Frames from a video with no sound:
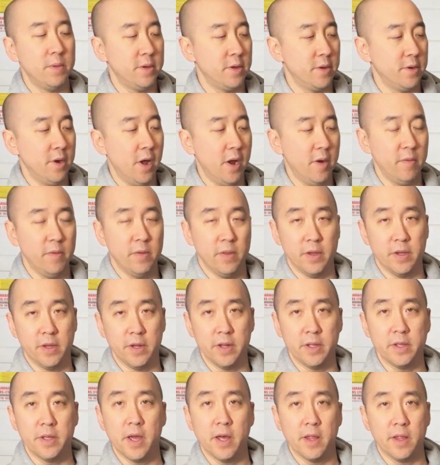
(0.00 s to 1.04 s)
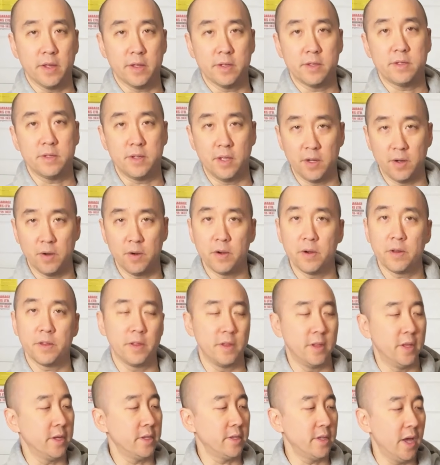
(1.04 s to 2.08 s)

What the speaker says: you're not really going to get like a stinger or anything like